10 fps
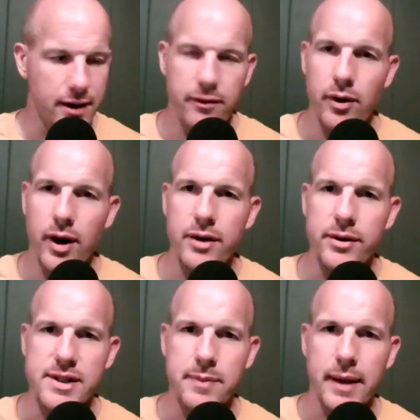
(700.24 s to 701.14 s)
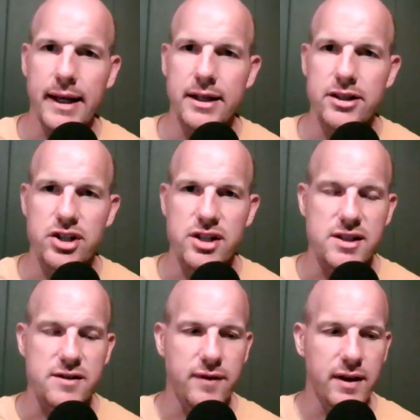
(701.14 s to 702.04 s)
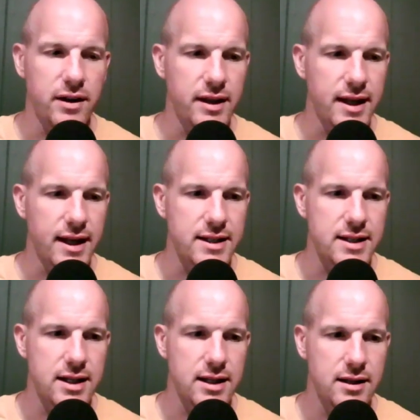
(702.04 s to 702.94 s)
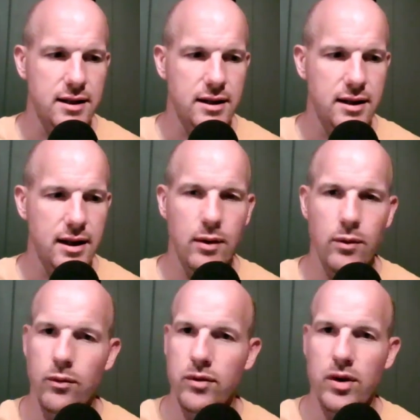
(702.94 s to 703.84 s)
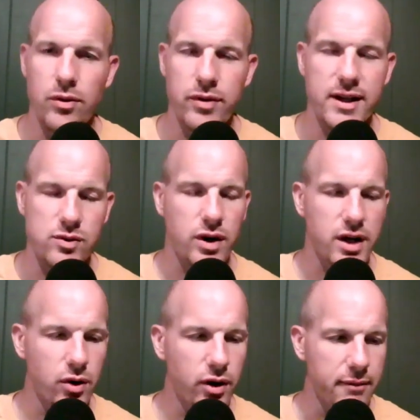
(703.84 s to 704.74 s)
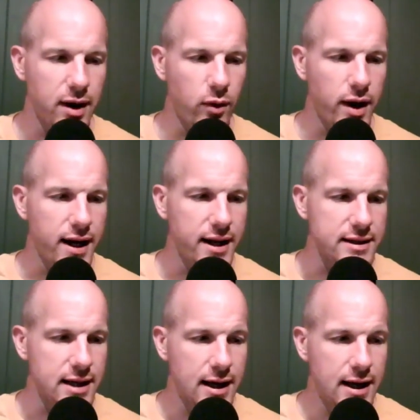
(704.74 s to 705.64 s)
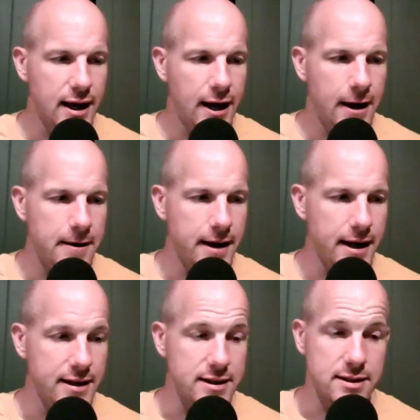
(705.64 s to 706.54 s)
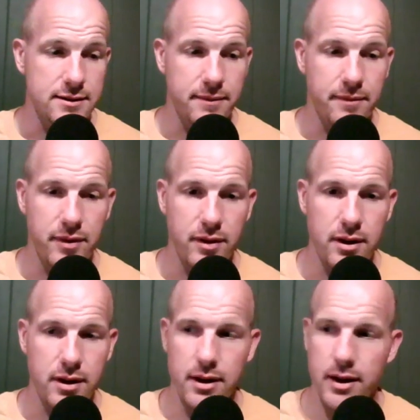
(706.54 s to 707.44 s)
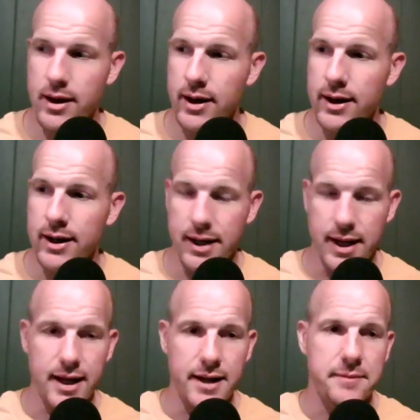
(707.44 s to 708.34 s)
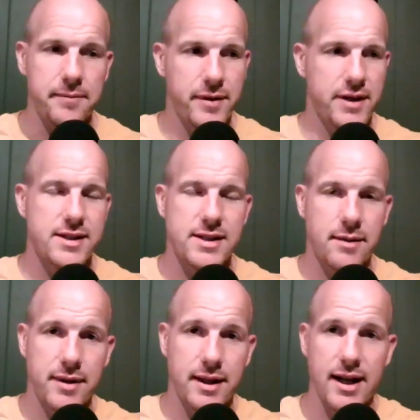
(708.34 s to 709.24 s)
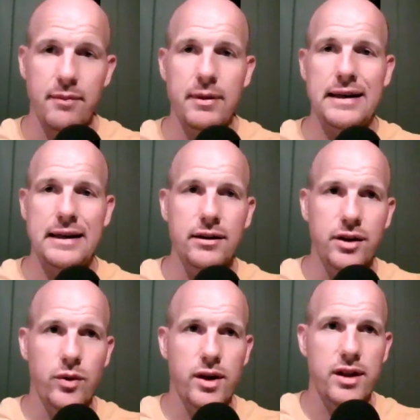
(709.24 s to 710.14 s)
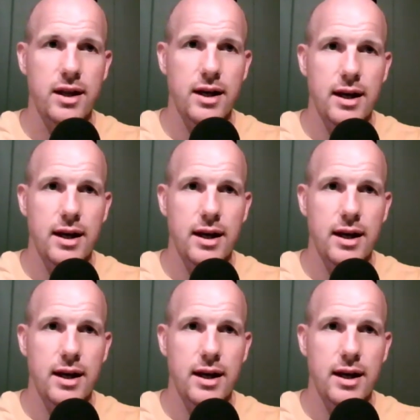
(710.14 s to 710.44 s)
don't even know how to explain it, just this feeling that it, you know, things weren't going my way. And again, it's something that I've been dealing with,